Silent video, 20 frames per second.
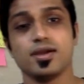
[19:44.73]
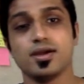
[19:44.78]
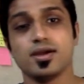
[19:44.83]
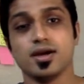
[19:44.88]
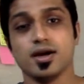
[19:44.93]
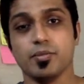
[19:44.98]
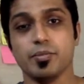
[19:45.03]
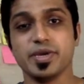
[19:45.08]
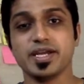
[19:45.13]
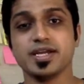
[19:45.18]
A
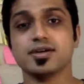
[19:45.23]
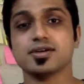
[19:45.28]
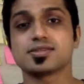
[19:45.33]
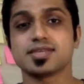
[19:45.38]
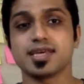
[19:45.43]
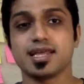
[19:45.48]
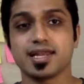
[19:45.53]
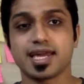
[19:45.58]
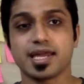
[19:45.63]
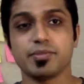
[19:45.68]
bigger
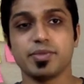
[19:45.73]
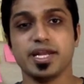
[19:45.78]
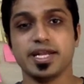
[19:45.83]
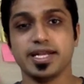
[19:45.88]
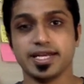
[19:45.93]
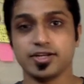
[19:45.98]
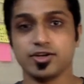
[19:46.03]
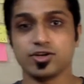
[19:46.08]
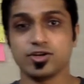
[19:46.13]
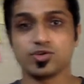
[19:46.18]
cell can be
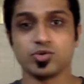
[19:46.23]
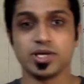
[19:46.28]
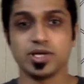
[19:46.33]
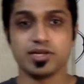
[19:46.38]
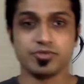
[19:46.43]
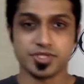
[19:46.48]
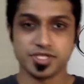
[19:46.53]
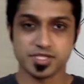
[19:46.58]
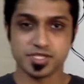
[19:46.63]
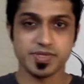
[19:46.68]
10 or 12,
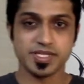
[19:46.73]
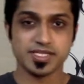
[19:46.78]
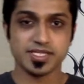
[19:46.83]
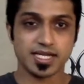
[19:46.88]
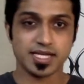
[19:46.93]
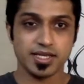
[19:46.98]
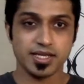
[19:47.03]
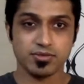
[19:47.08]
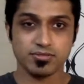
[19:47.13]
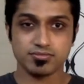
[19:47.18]
which is
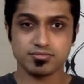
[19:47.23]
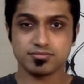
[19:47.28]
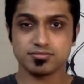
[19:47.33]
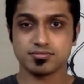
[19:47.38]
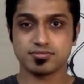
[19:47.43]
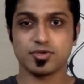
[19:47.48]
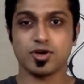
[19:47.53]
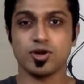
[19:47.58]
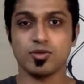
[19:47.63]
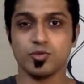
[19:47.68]
basically
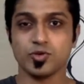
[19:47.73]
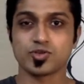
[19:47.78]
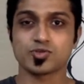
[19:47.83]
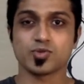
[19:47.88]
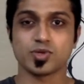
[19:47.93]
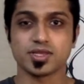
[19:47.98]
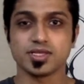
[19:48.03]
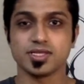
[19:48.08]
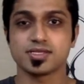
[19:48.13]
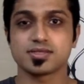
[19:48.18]
almost
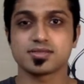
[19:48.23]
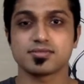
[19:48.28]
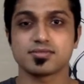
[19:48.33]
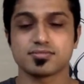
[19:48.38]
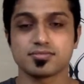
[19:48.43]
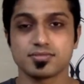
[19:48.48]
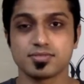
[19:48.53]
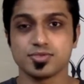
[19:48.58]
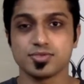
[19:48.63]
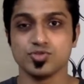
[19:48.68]
what this
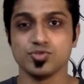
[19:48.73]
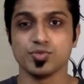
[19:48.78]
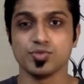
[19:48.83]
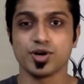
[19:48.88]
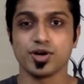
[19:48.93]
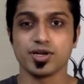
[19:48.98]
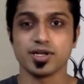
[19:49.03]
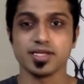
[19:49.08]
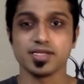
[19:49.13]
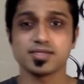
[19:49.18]
Zoom
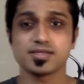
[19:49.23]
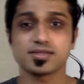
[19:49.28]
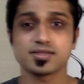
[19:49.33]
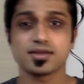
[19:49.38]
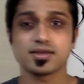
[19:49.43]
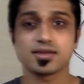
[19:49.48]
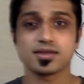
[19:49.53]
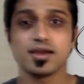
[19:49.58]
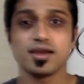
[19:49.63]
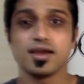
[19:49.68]
call is.
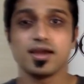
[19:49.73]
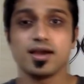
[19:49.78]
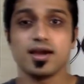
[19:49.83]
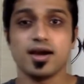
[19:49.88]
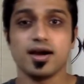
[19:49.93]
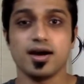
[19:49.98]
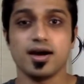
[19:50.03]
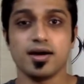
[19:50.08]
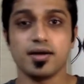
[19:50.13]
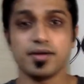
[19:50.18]

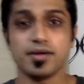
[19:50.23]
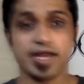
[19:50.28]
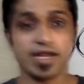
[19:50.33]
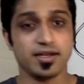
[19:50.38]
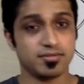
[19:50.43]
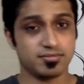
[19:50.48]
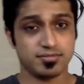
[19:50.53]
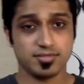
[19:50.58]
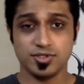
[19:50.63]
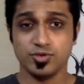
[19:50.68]
And
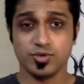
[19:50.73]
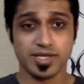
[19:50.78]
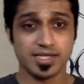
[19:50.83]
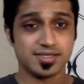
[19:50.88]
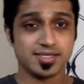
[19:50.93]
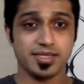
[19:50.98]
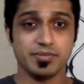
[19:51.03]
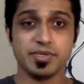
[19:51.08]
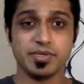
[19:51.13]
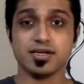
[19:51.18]
you can
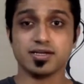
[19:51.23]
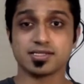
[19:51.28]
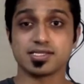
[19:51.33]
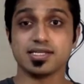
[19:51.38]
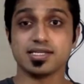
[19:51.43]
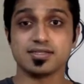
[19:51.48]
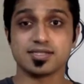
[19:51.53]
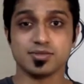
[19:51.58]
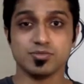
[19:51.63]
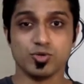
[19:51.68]
see bigger
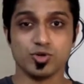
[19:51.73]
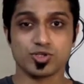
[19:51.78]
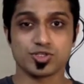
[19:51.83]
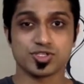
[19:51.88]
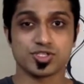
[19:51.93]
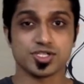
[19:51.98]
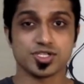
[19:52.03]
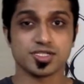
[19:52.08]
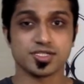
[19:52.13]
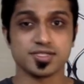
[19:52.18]
cells in most
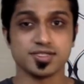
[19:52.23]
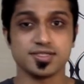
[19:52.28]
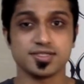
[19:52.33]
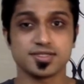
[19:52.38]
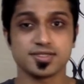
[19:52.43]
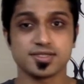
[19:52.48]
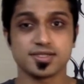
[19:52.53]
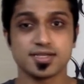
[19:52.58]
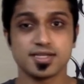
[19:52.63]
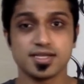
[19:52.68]
churches.
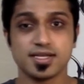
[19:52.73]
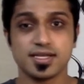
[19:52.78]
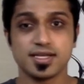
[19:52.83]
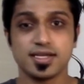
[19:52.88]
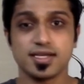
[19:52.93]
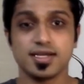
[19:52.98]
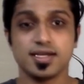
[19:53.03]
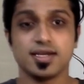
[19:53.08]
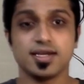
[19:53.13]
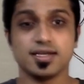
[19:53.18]

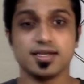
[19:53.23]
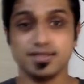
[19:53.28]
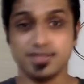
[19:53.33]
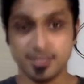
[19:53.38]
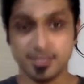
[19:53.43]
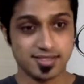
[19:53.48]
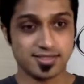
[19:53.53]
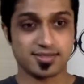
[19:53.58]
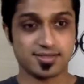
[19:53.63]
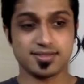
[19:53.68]

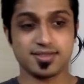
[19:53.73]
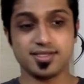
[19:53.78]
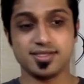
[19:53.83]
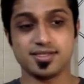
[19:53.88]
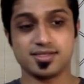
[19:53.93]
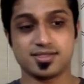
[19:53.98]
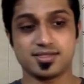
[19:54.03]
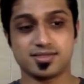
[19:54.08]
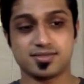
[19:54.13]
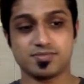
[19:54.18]
This
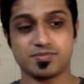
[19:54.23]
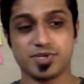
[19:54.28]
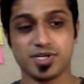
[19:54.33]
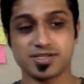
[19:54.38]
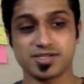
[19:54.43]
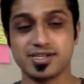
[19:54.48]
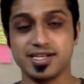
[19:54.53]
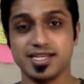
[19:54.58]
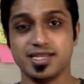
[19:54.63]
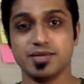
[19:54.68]
is
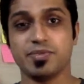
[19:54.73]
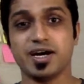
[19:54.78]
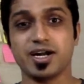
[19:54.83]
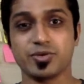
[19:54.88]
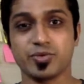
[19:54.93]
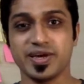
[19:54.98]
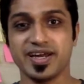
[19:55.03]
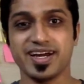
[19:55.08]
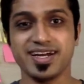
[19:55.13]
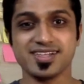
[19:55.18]
personally the part
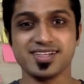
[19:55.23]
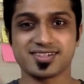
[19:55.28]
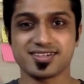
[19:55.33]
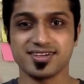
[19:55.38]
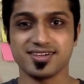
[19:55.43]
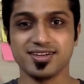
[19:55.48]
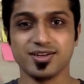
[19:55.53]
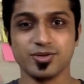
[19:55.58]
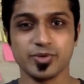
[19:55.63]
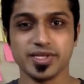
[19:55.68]
where I
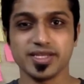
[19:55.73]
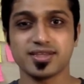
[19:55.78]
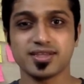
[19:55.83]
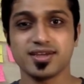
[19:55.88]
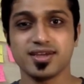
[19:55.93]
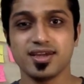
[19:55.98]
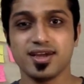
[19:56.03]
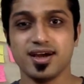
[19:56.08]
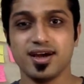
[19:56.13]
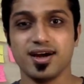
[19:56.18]
struggle with,
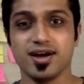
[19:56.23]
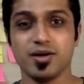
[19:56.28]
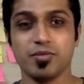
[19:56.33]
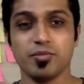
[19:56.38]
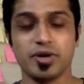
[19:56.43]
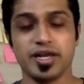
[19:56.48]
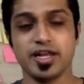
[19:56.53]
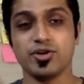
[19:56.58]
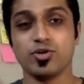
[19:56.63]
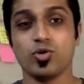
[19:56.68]
but
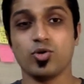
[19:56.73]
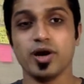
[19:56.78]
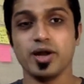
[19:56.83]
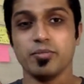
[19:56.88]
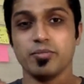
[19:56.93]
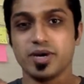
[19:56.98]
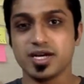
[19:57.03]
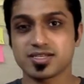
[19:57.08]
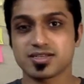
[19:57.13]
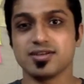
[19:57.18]
I know I
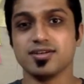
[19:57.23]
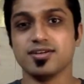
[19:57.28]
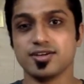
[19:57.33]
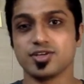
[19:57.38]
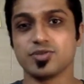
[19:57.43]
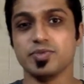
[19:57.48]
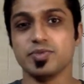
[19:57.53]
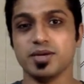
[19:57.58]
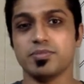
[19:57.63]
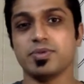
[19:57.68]
must learn to
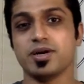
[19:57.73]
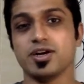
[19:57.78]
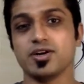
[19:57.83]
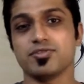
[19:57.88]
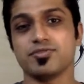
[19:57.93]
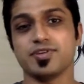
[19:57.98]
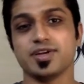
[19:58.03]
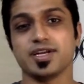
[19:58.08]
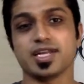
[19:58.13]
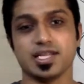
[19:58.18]
be a part of
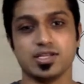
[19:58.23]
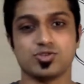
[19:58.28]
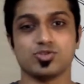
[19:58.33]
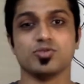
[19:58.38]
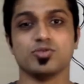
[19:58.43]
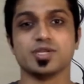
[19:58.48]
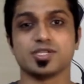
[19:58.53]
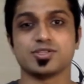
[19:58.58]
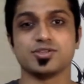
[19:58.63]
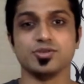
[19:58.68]
it, and so
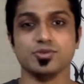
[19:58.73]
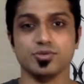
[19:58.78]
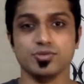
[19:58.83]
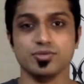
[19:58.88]
must you.